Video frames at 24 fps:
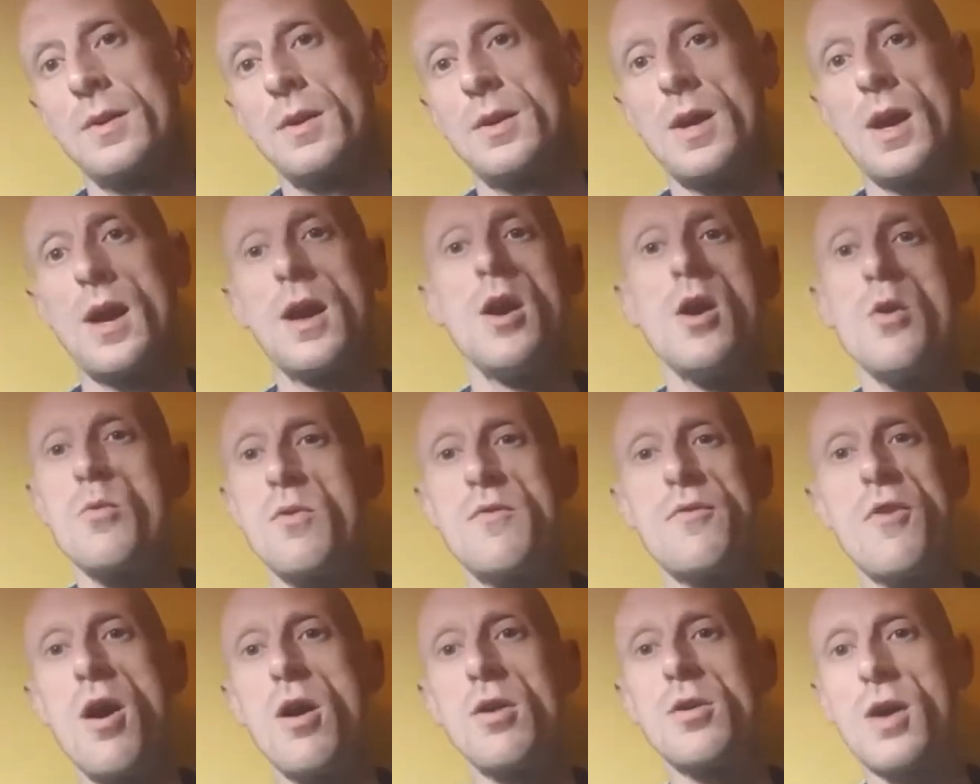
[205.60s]
Yeah,
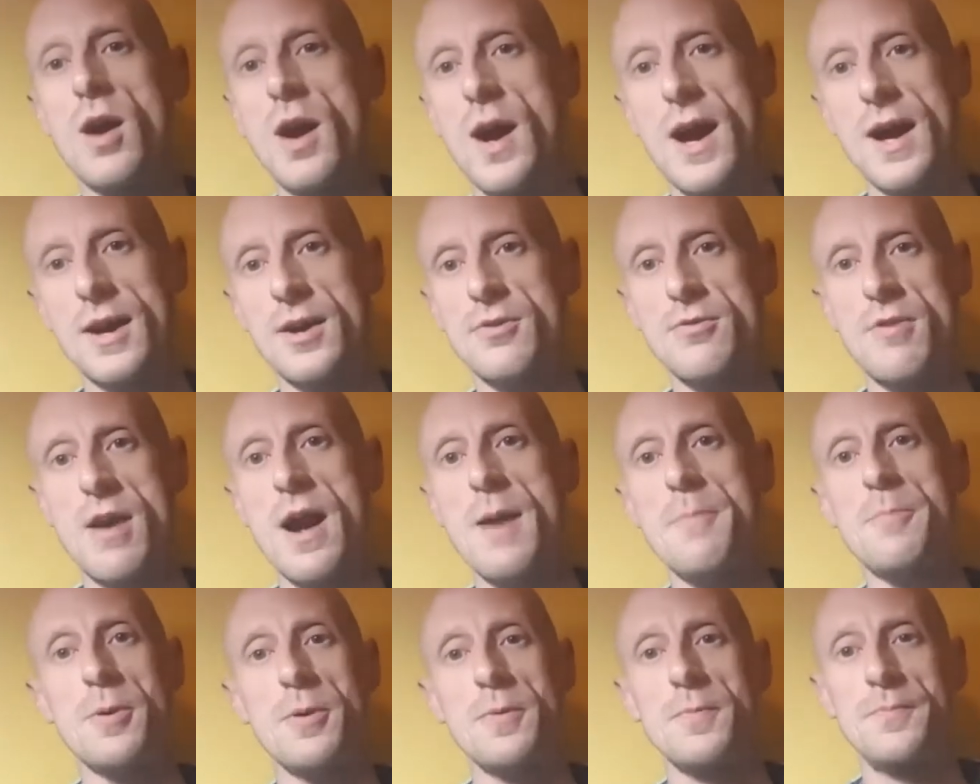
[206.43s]
we've all got our
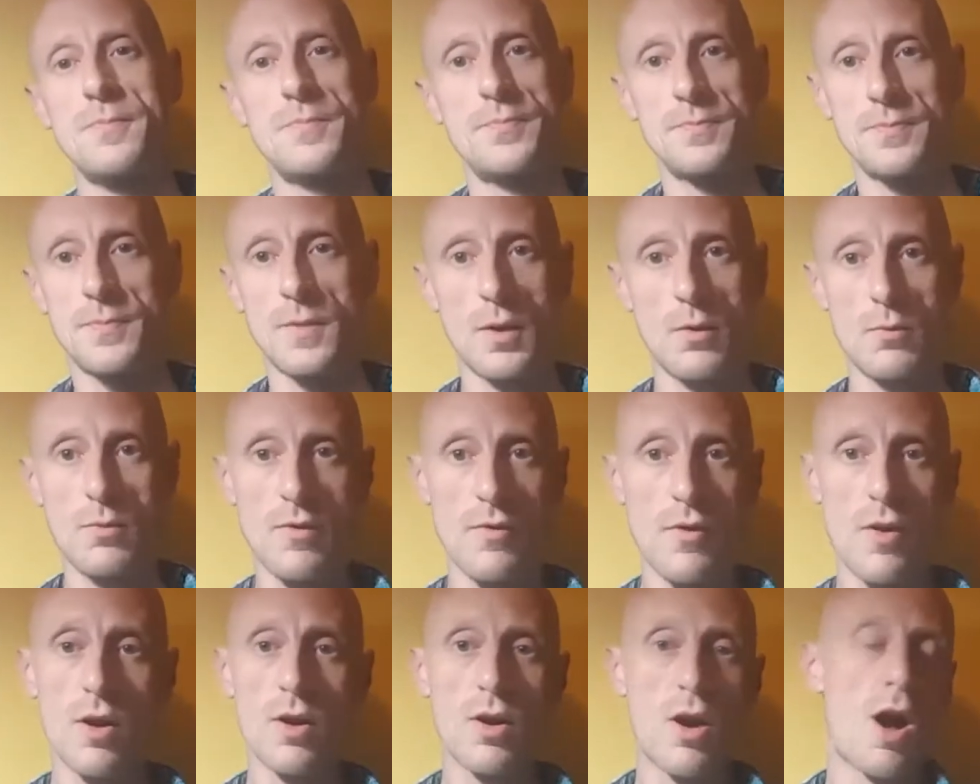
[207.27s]
crap.
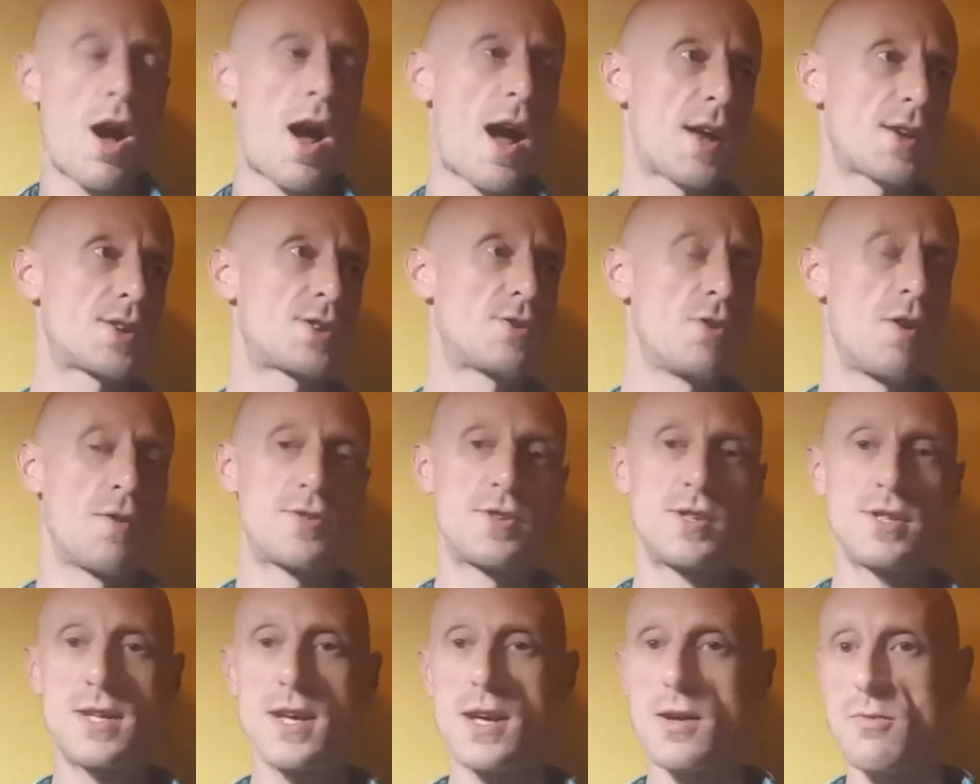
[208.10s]
We've all got our stuff
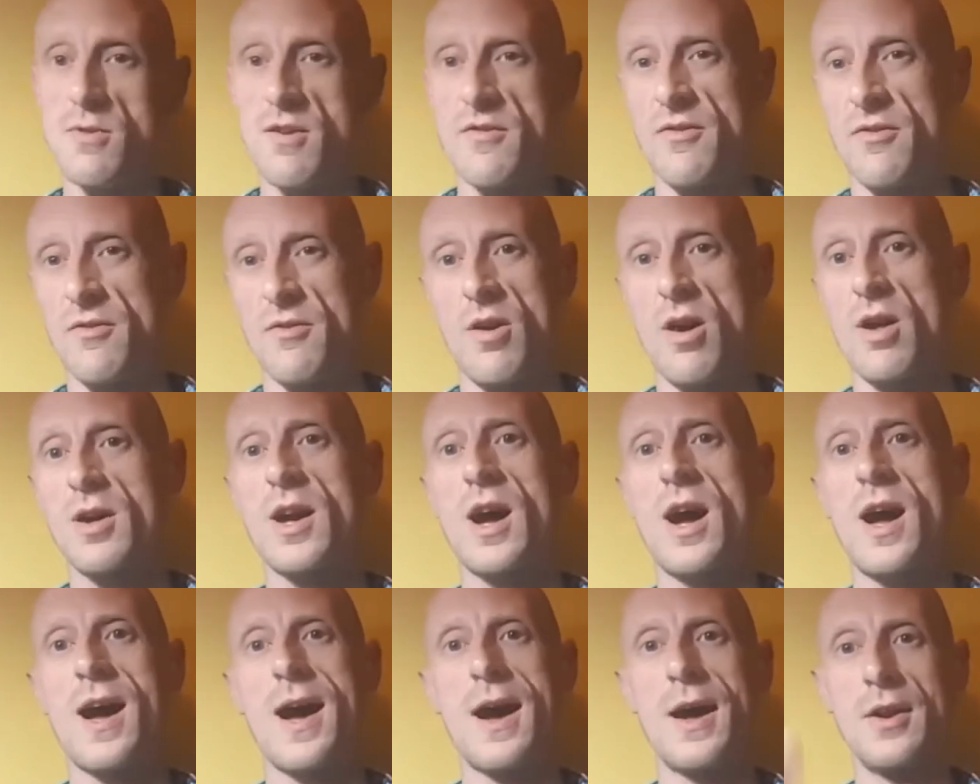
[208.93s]
to deal with. We've all
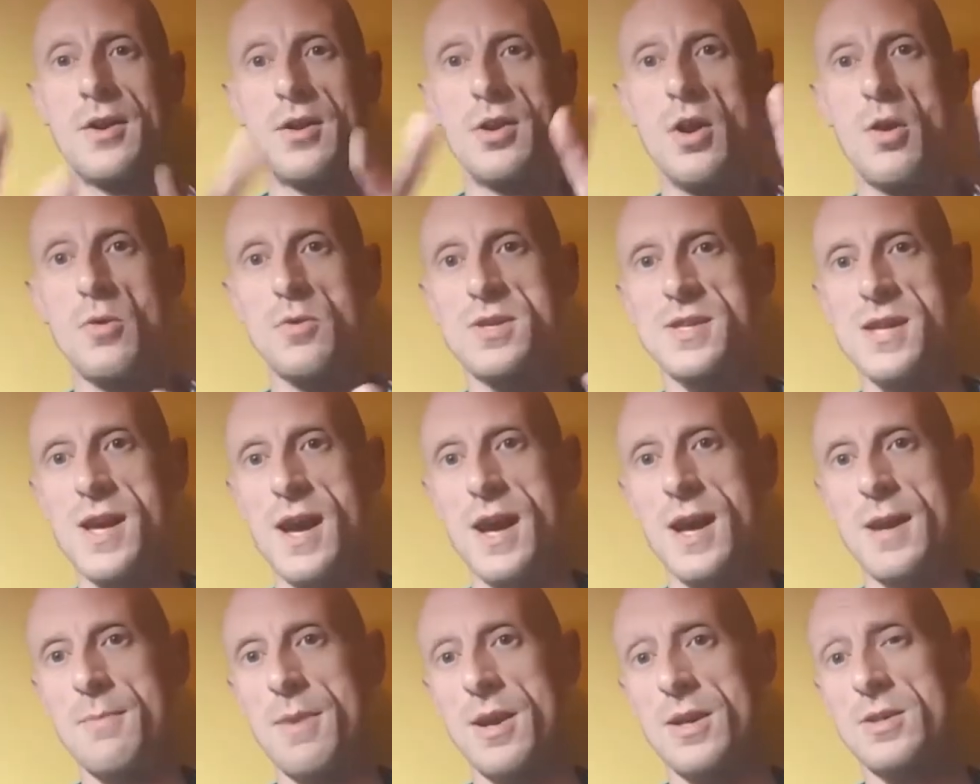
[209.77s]
got our no
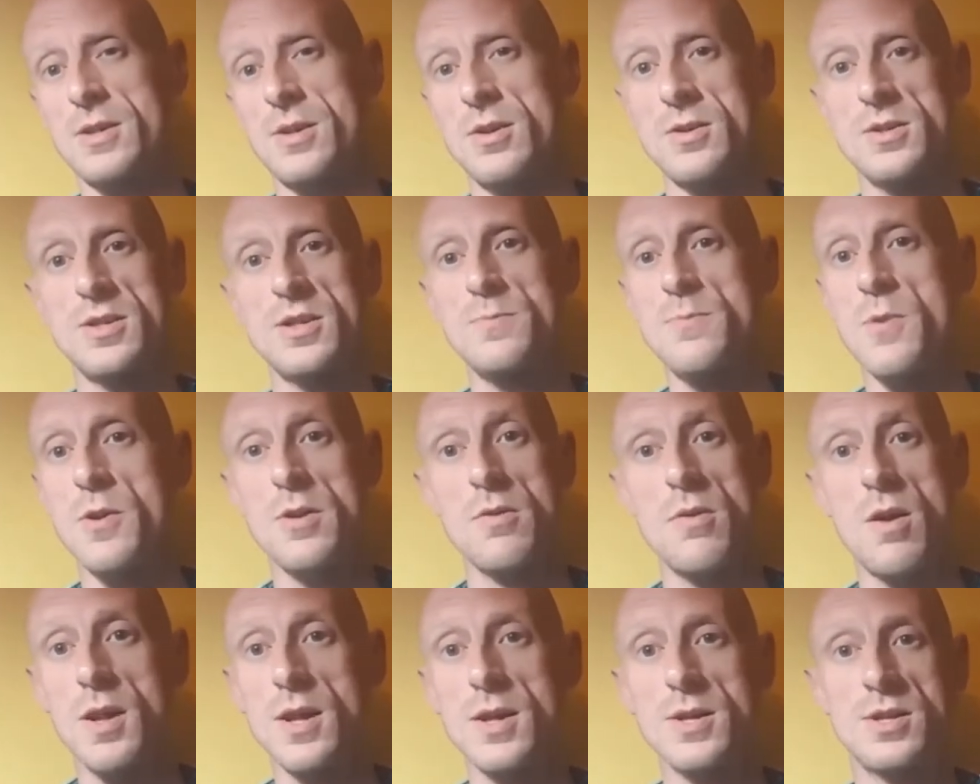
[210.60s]
time excuses, but
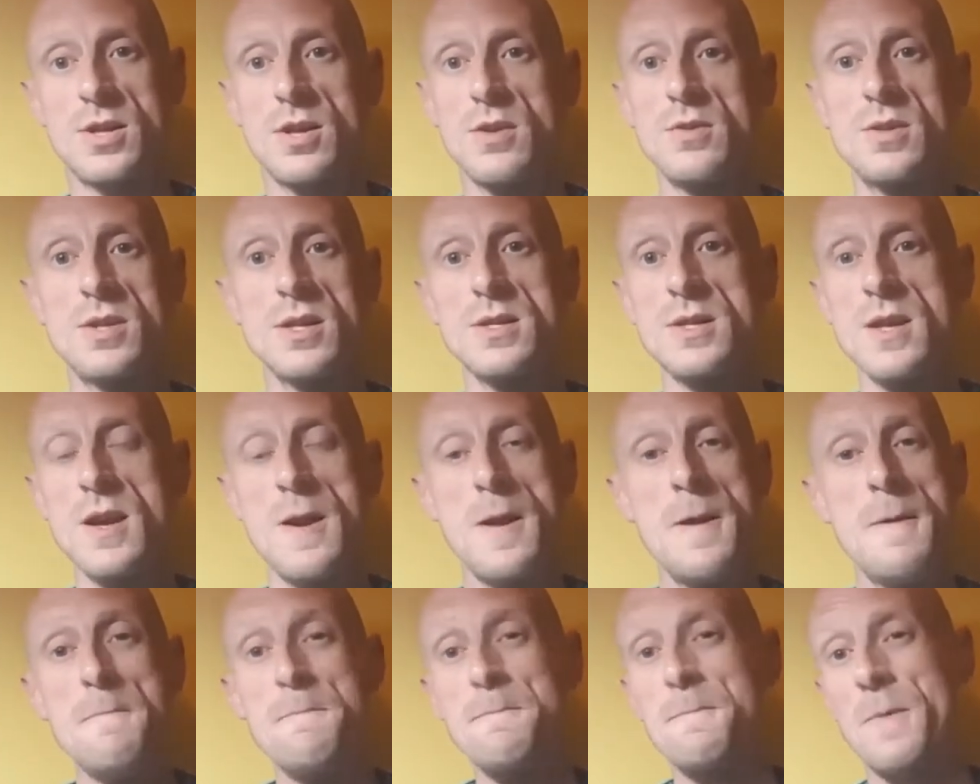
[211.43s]
they're all excuses.
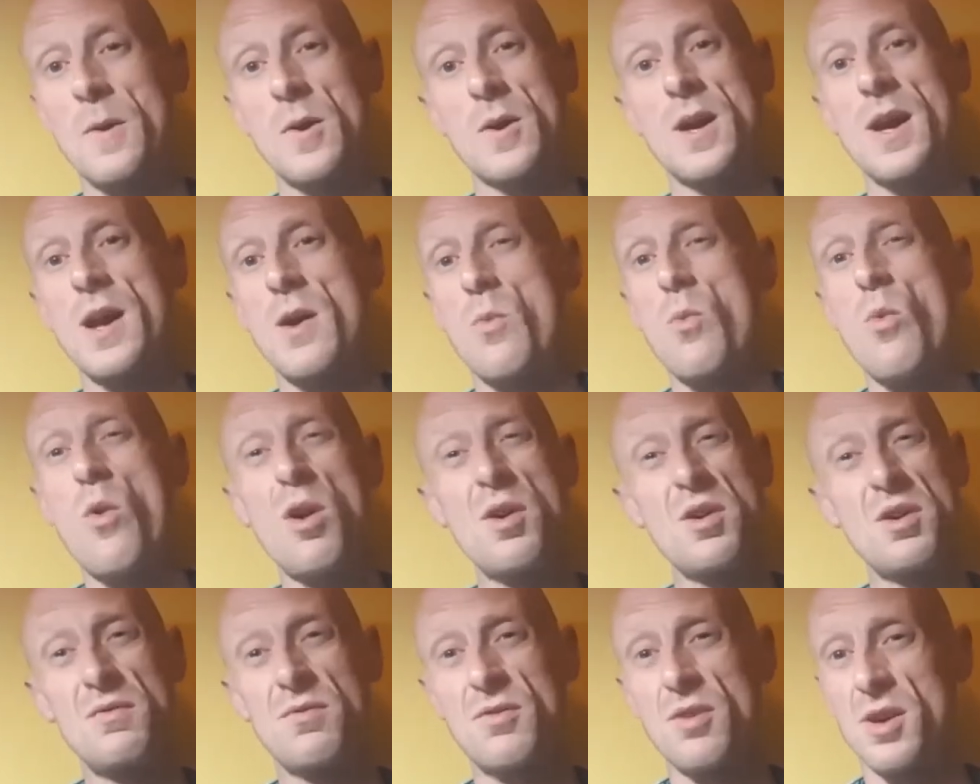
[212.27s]
I don't care
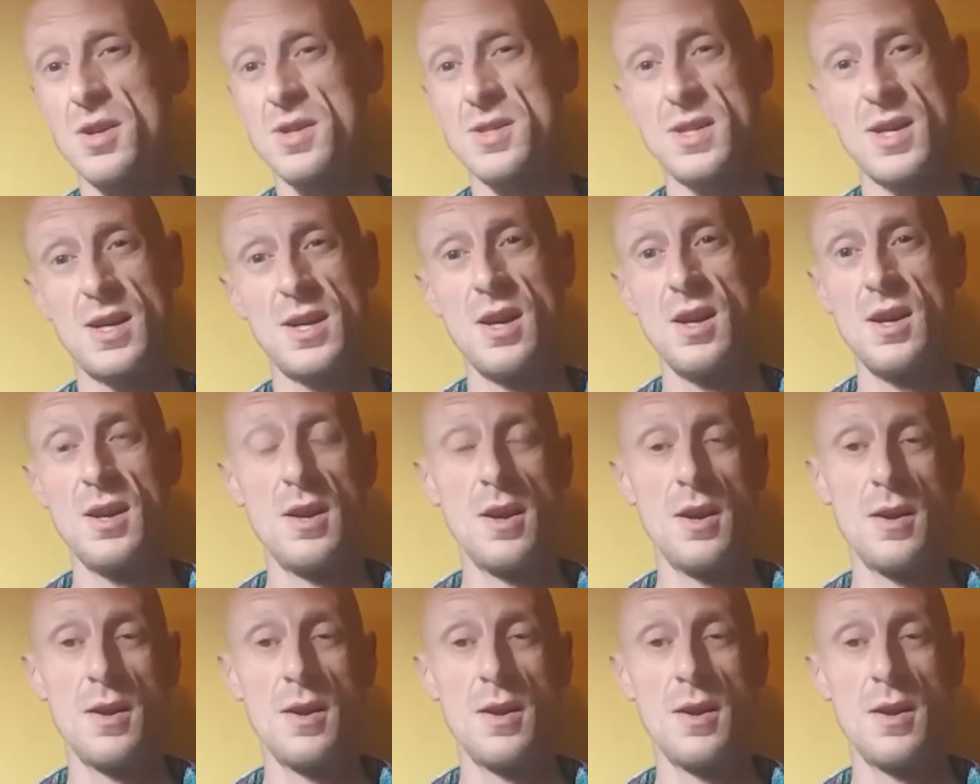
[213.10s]
what you've got to say.